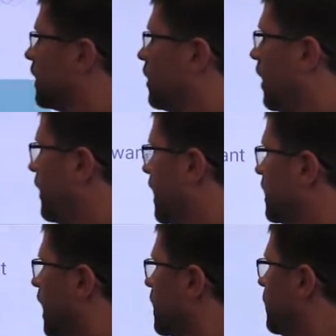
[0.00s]
click on that
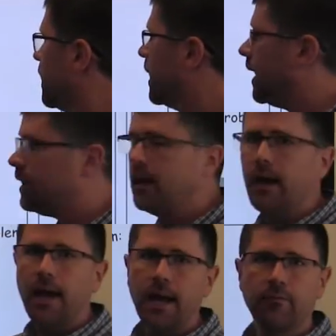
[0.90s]
document again,
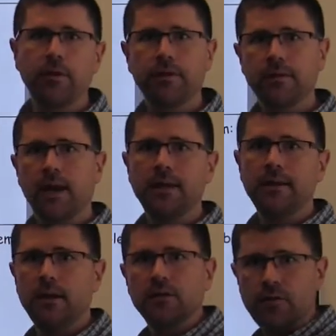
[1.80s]
and everything that I
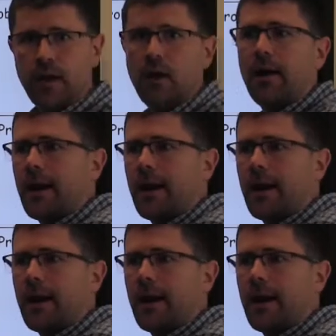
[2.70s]
did is there,